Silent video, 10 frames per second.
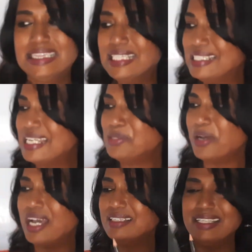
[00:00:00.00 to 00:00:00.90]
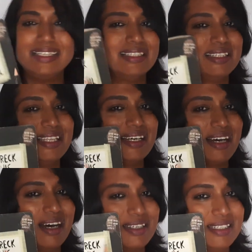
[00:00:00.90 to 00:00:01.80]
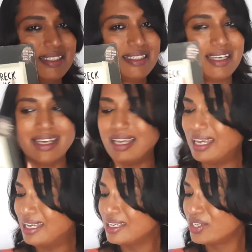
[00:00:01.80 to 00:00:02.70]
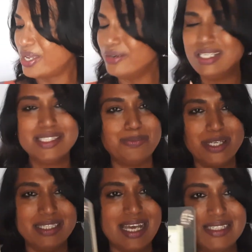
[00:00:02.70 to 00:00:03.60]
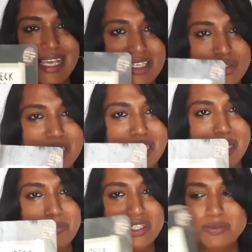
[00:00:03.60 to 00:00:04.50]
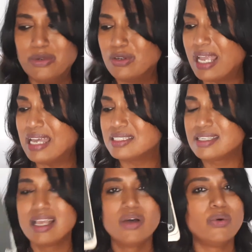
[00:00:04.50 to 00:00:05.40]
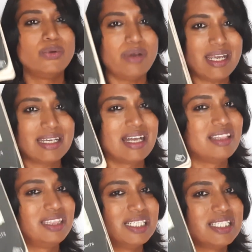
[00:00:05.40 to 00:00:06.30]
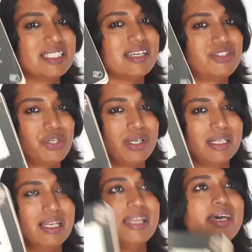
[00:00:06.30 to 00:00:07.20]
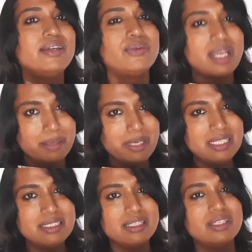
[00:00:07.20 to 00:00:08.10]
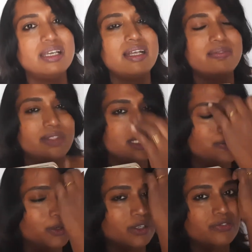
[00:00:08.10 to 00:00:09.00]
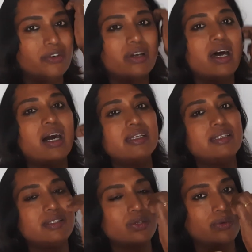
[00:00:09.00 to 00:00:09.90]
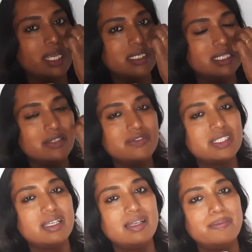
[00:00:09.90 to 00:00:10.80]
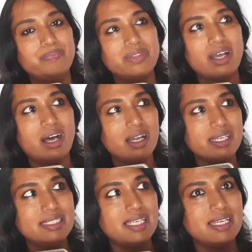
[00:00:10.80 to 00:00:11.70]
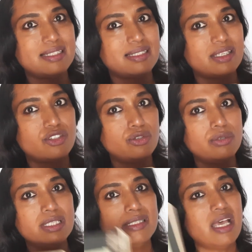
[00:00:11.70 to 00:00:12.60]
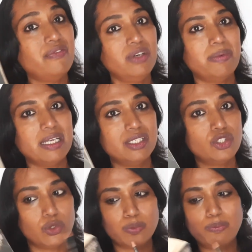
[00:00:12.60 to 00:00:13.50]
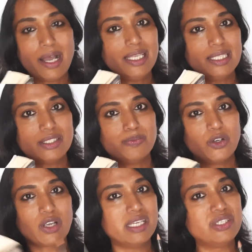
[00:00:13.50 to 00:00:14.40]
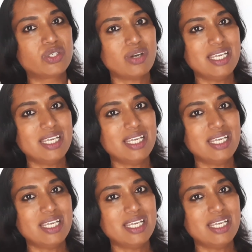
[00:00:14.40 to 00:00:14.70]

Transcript: That's why I think the artist Keri Smith has actually named this book as Wreck This Journal. And I recommend this book for artists, creatives, architects, students, everybody to buy this book and try